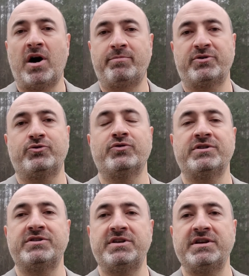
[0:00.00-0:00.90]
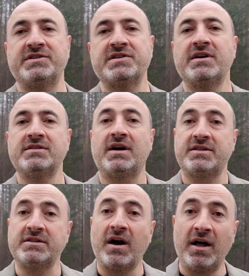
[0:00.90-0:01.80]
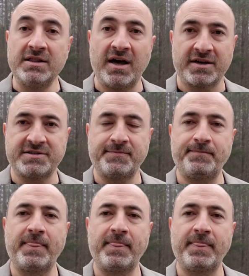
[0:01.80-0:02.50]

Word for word: opportunities that it unlocks?